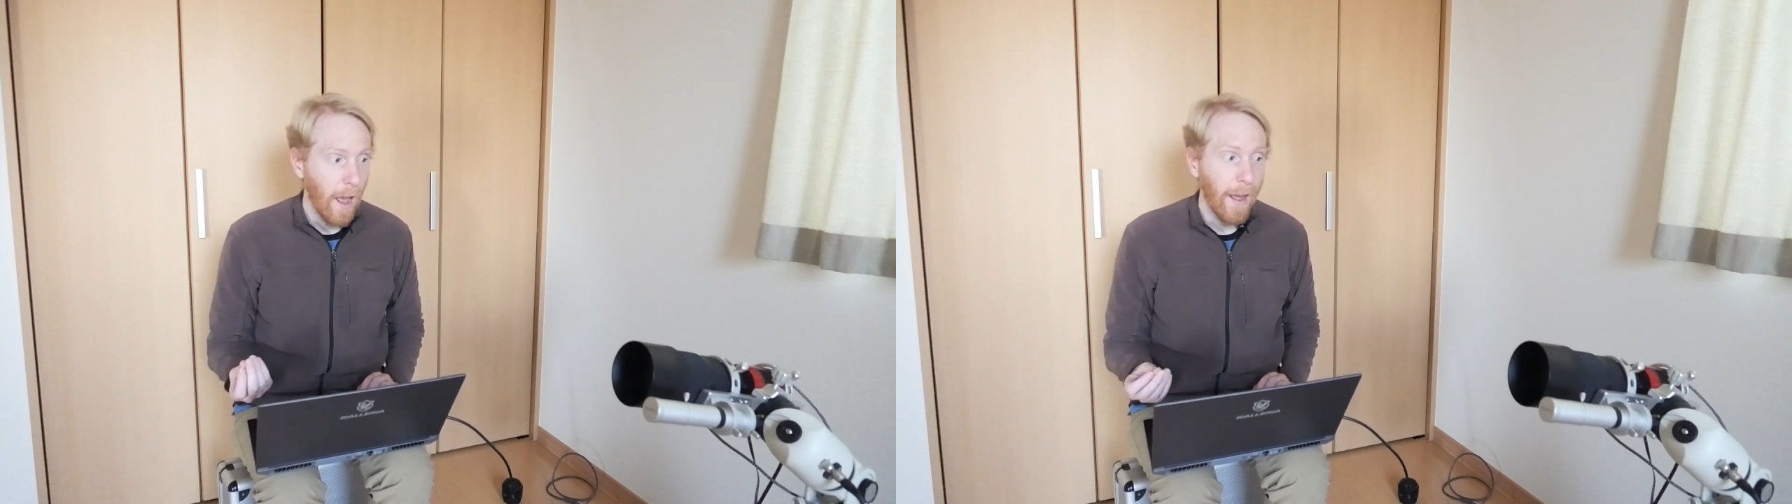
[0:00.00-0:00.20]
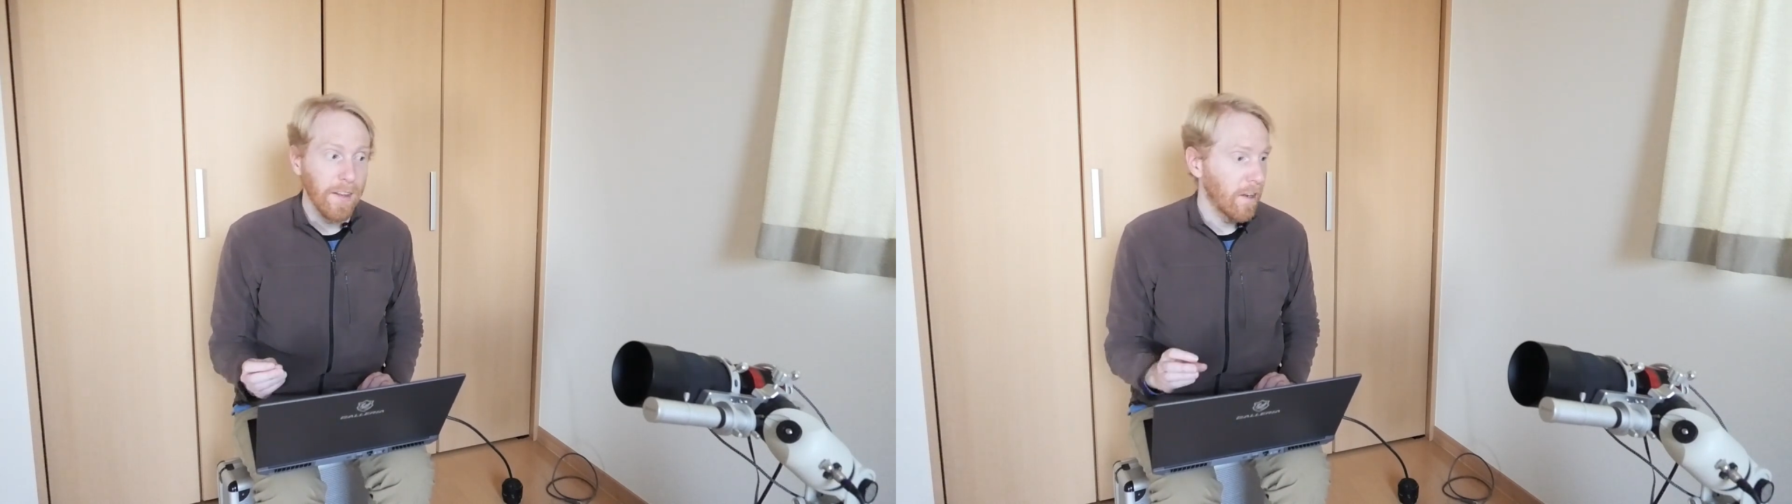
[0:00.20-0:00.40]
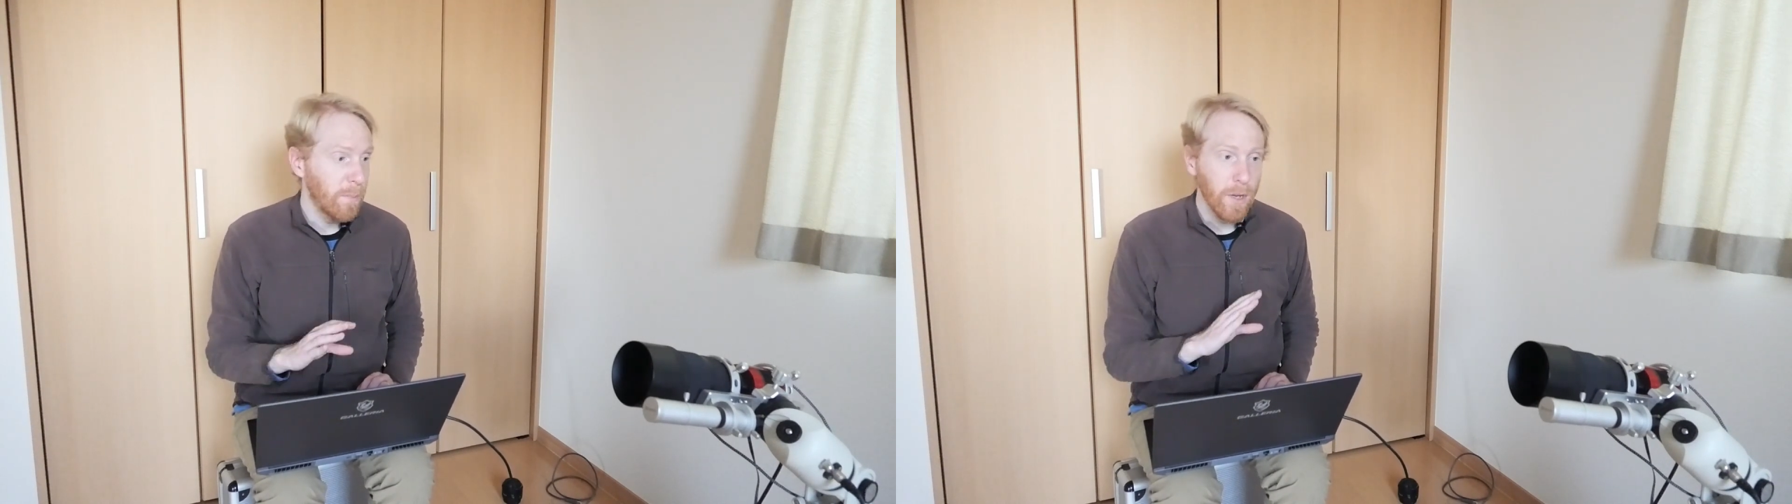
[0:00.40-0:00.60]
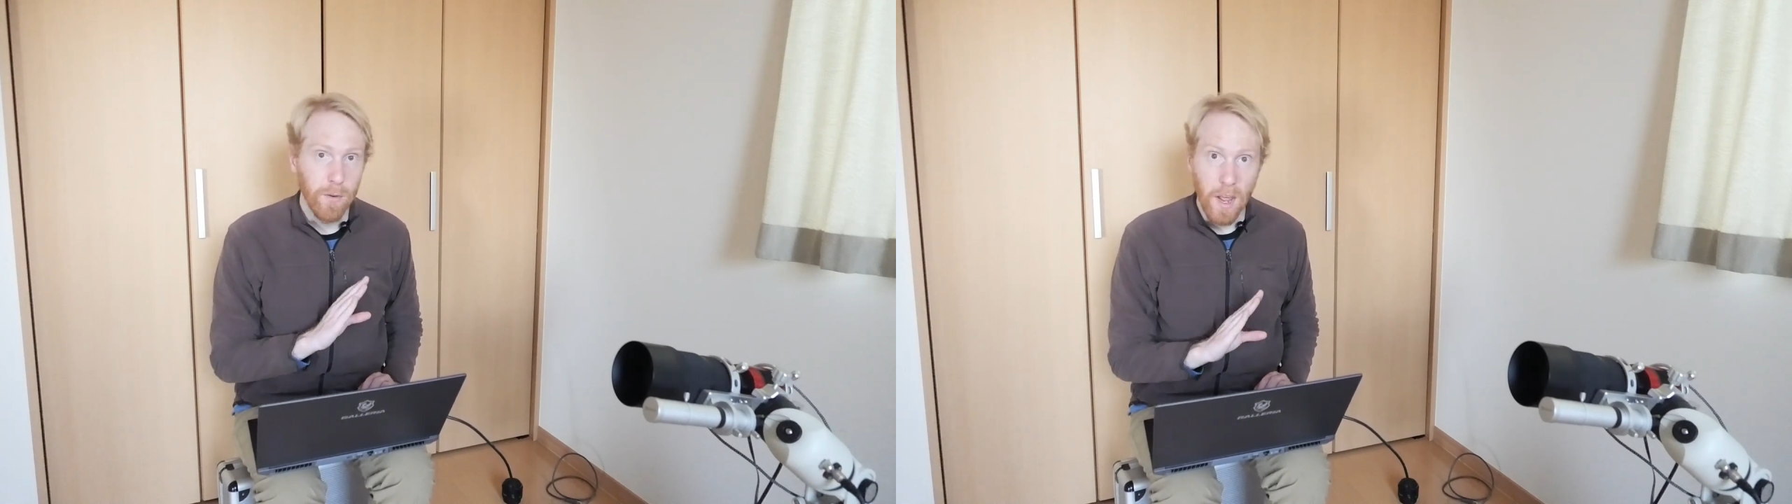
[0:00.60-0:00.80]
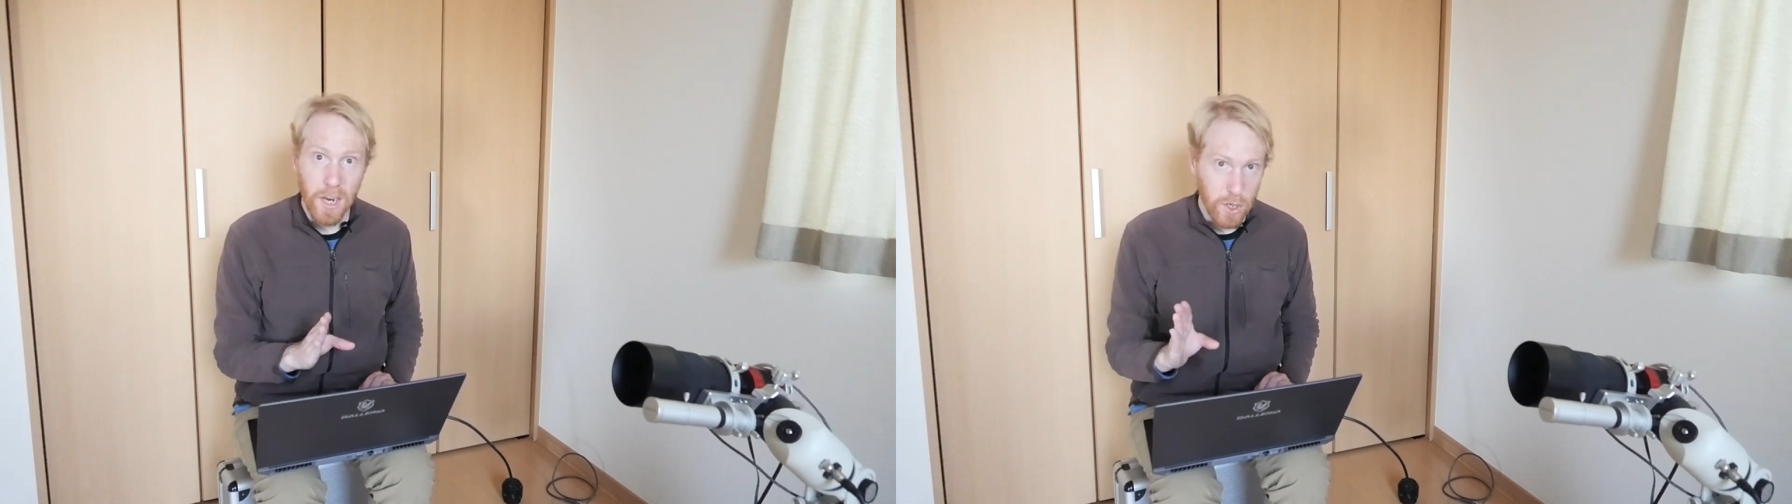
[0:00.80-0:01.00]
and that's been
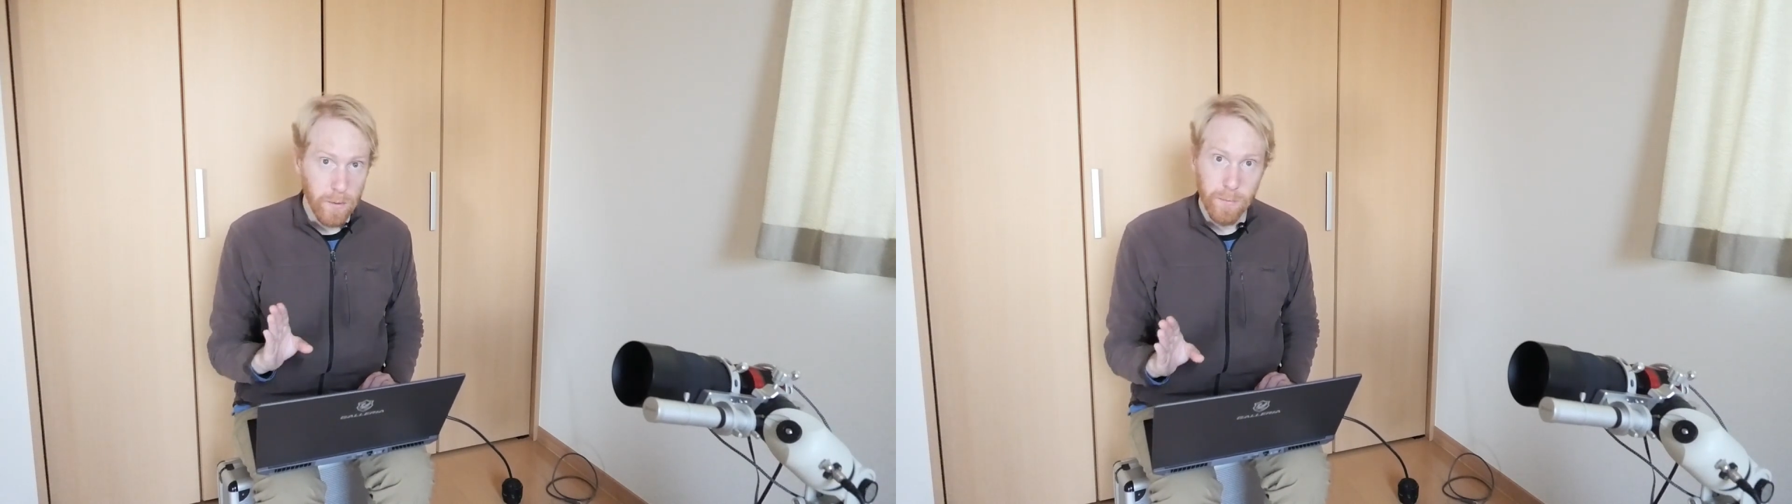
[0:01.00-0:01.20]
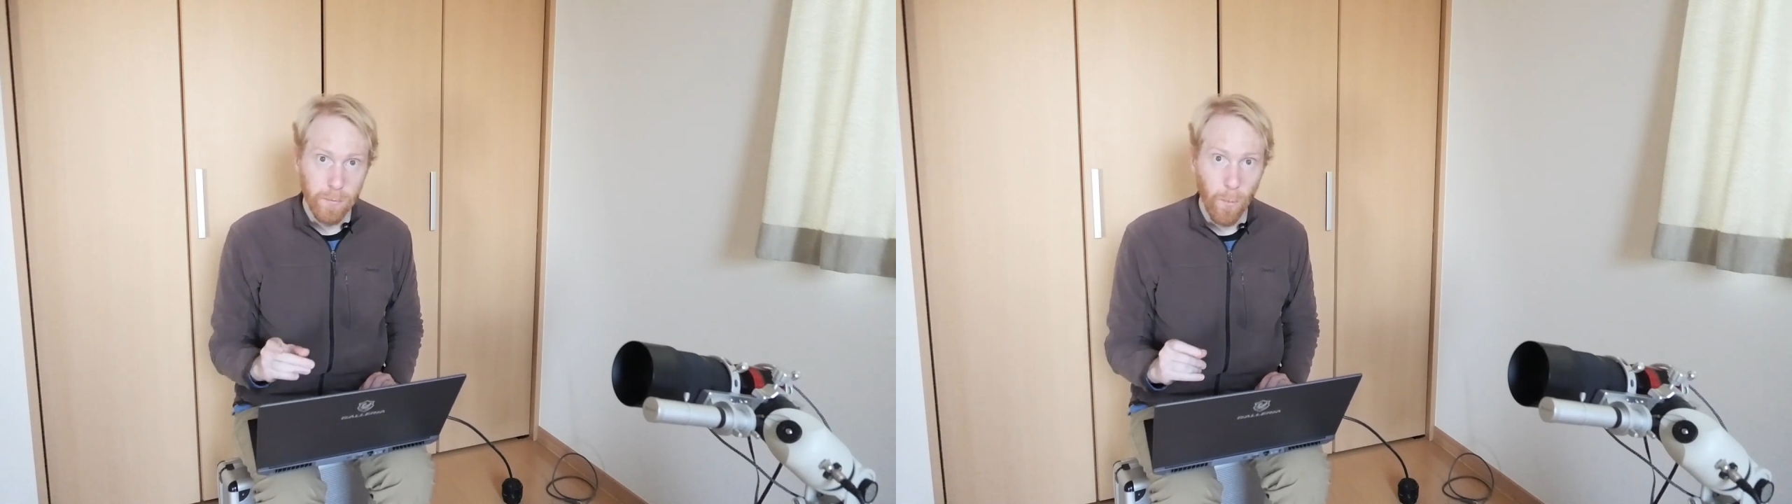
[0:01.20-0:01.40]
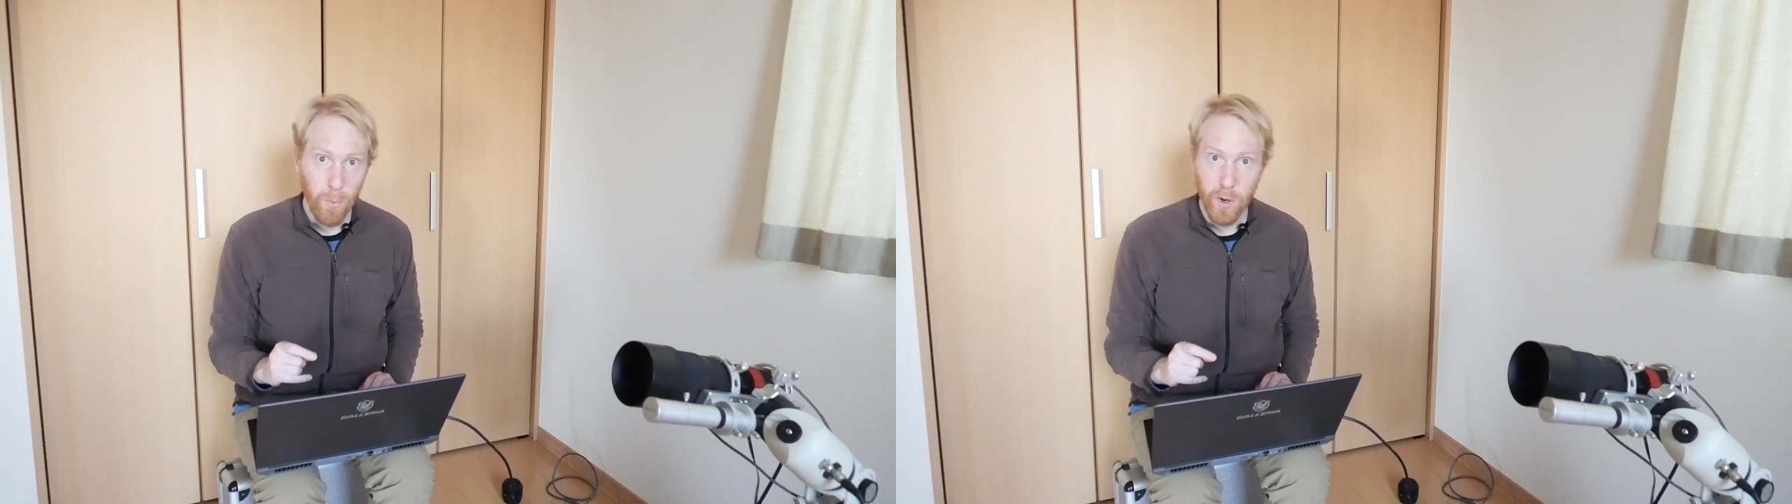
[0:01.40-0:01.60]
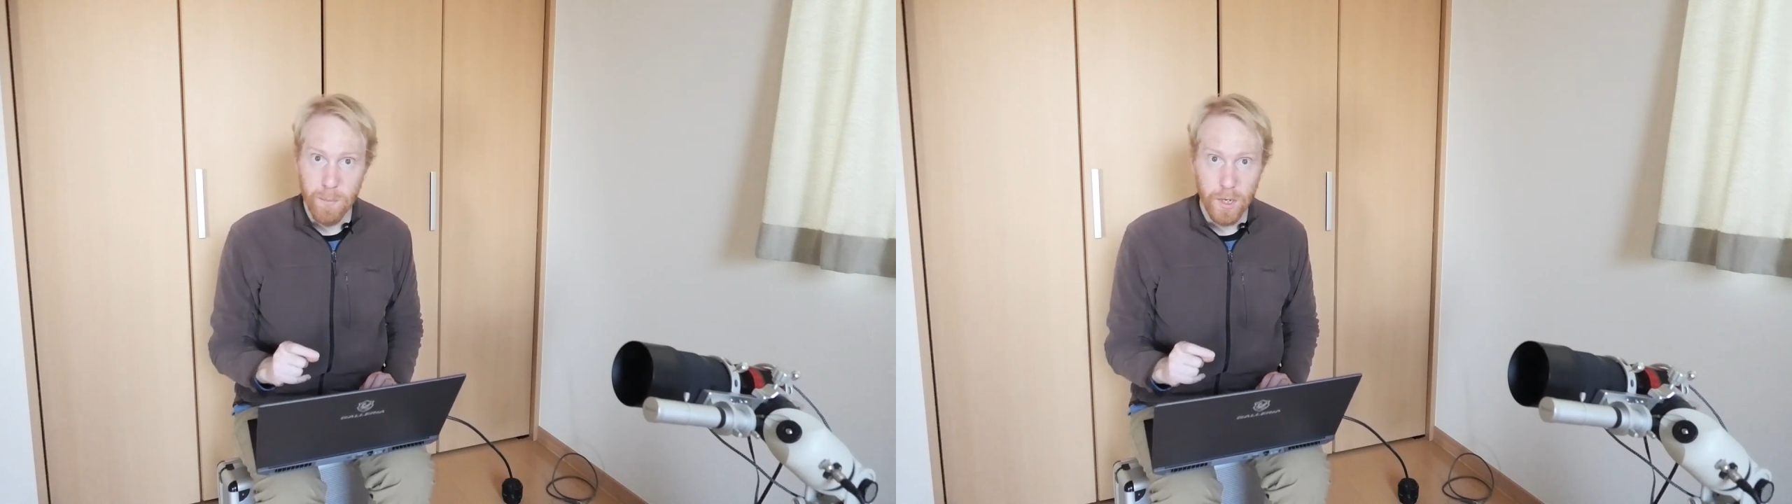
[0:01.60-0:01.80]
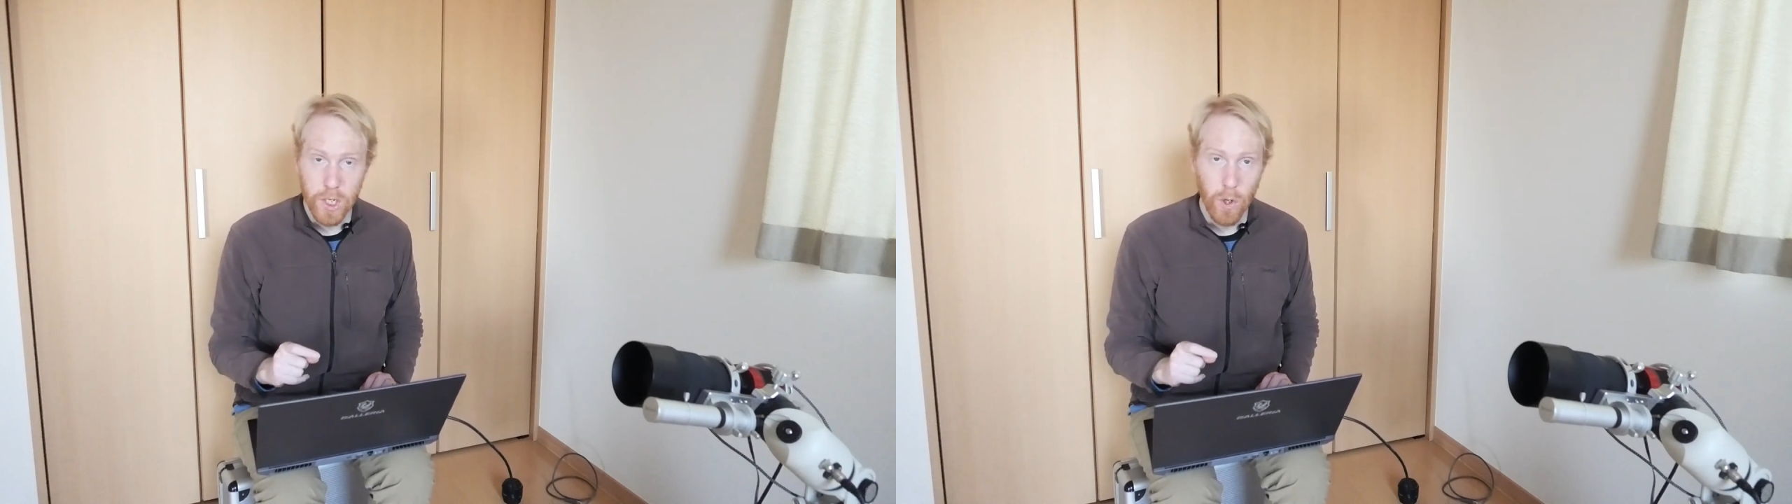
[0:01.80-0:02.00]
an issue for
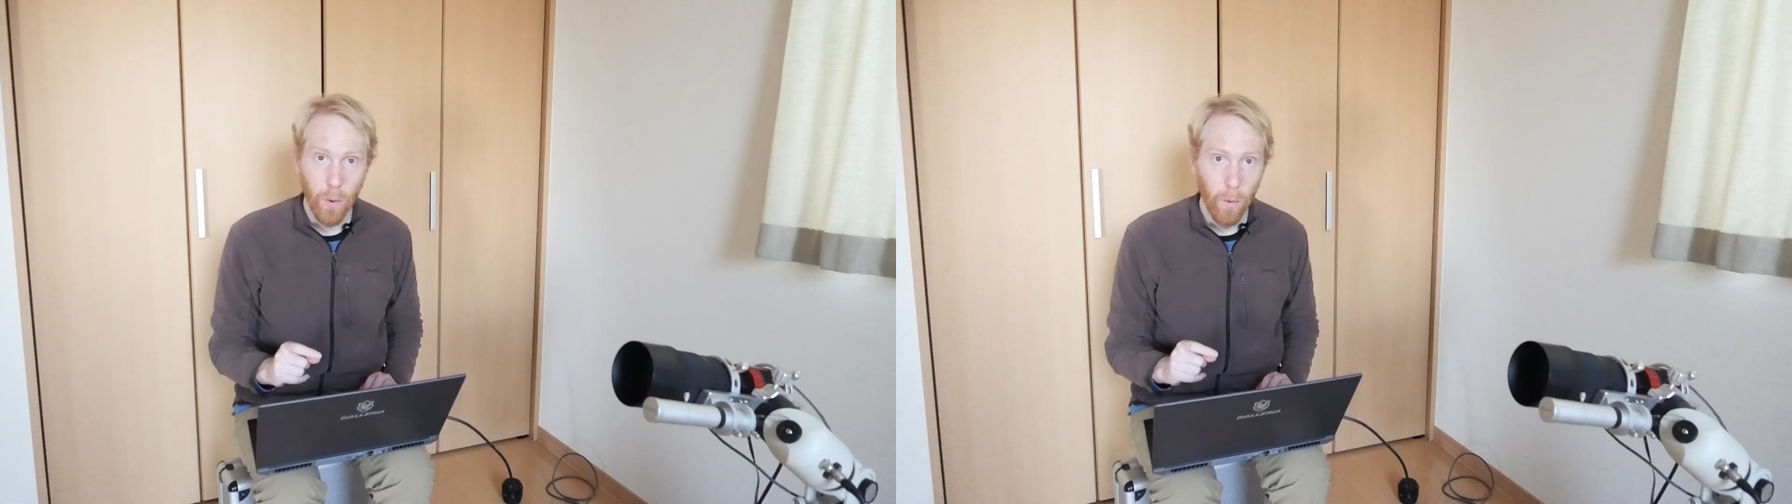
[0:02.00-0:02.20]
pretty much